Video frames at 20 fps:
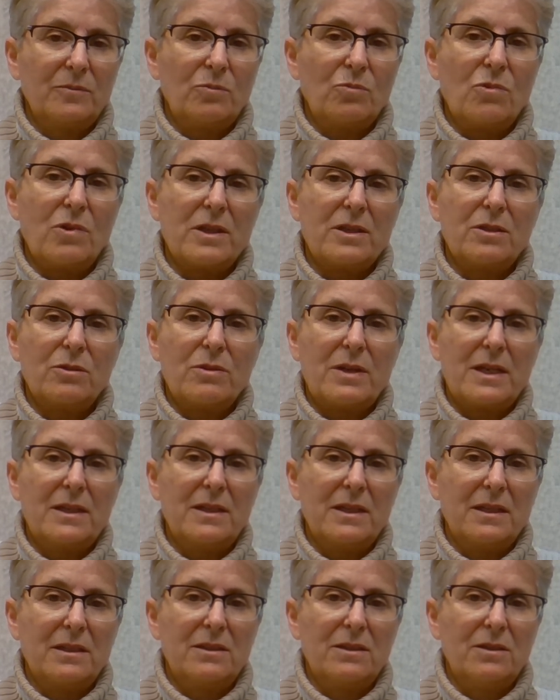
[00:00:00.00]
What do I
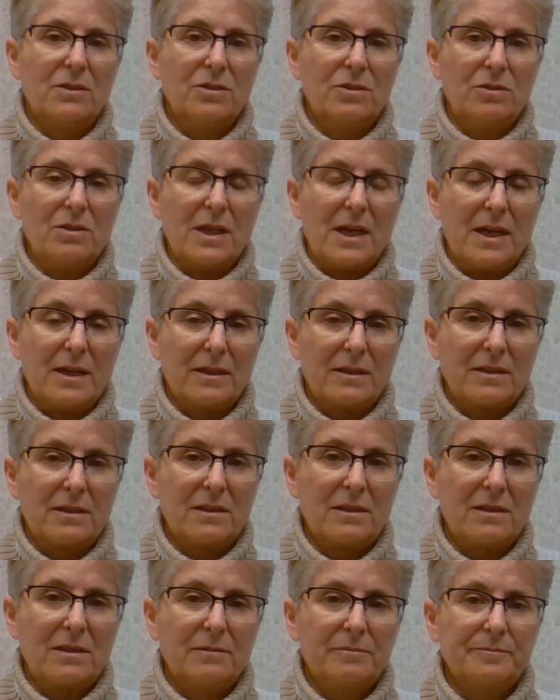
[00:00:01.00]
need to do
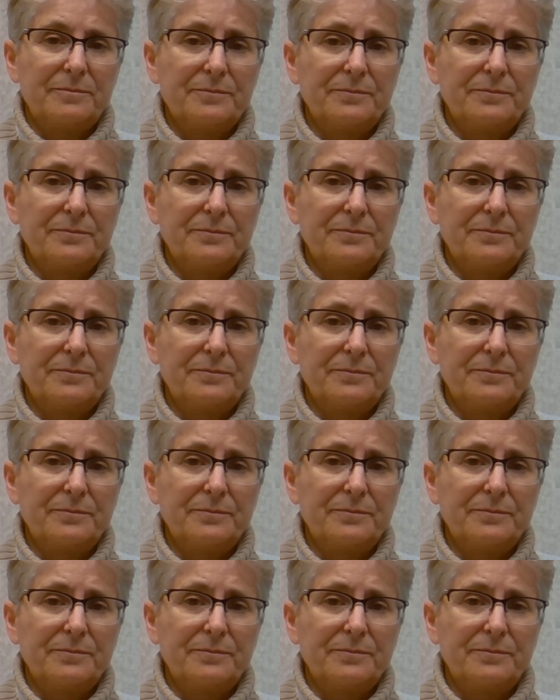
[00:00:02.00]
next?